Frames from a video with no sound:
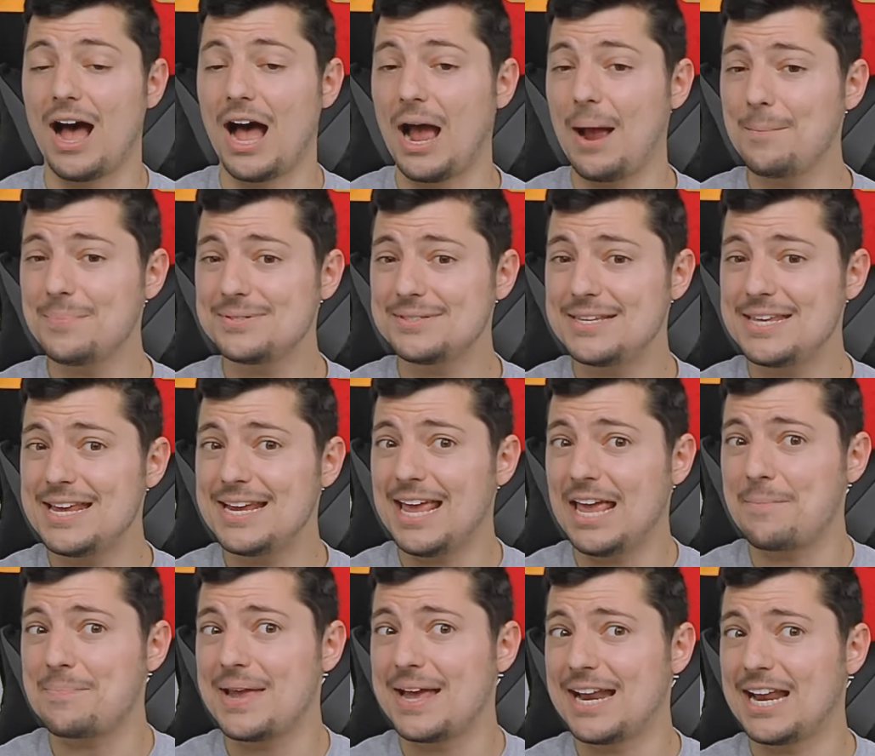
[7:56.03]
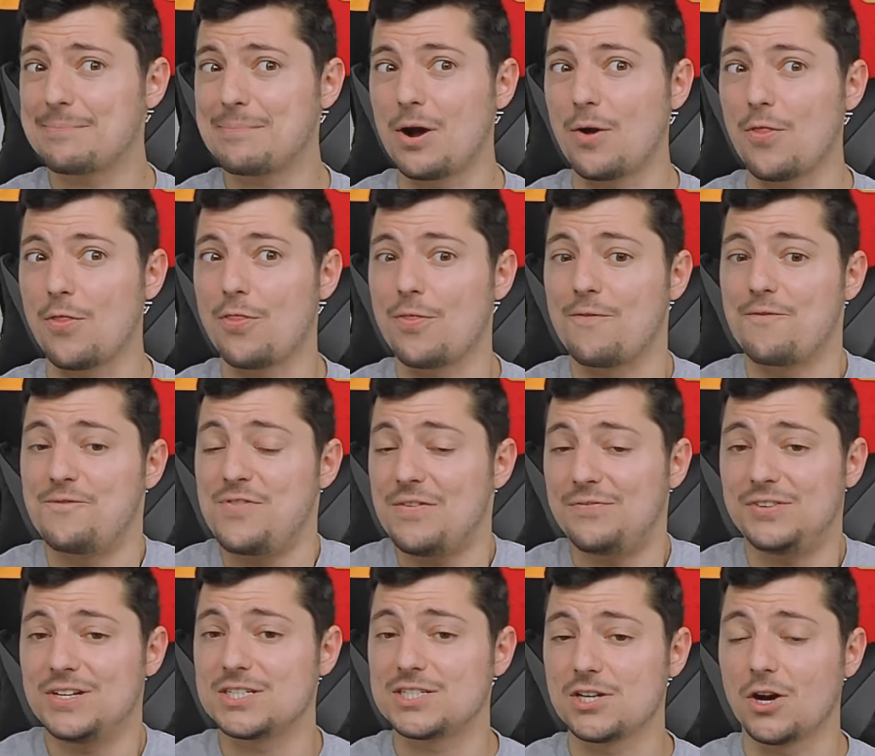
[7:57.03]
I'm seeing him getting about
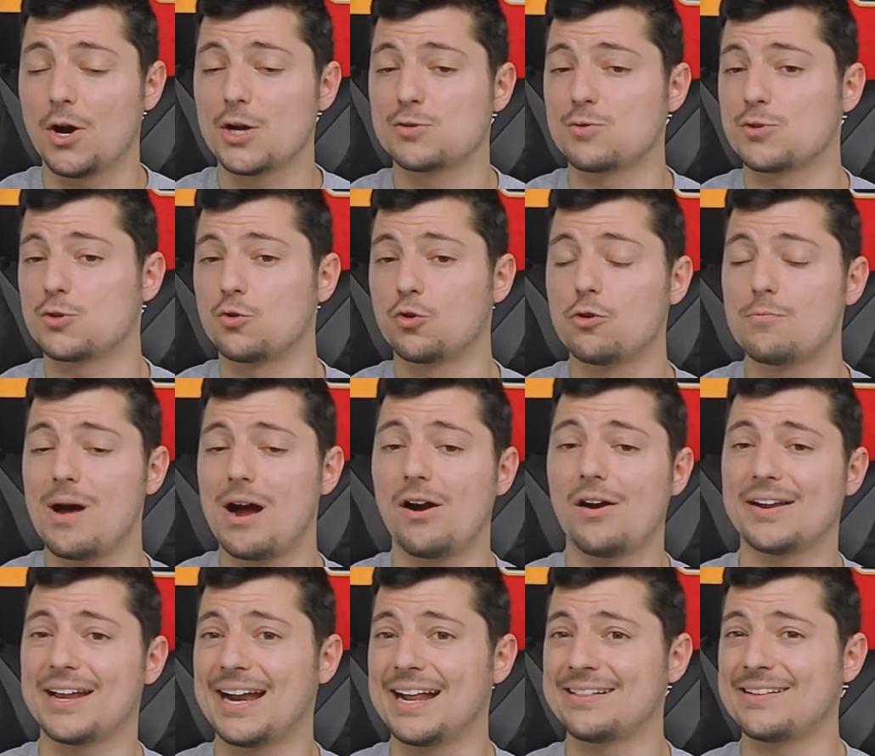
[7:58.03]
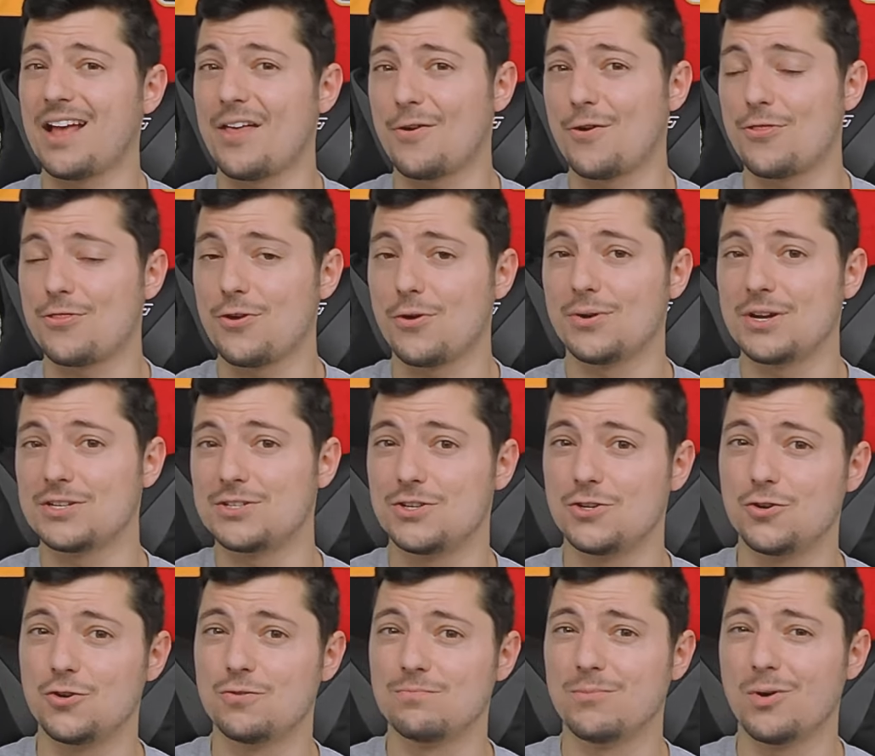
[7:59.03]
50 starts with Grubauer getting the other
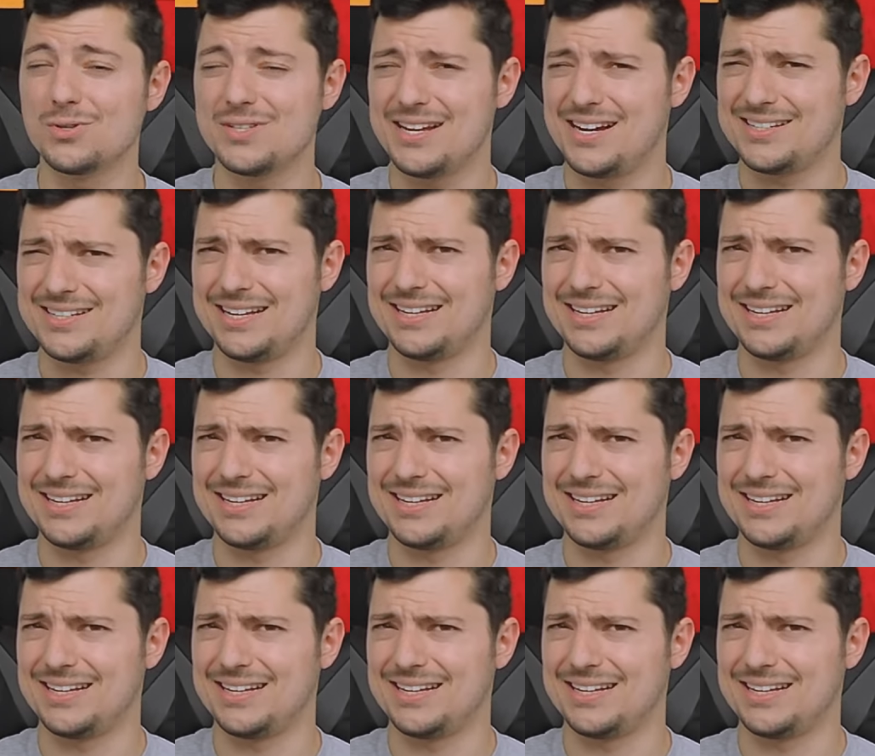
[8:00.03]
32, mostly because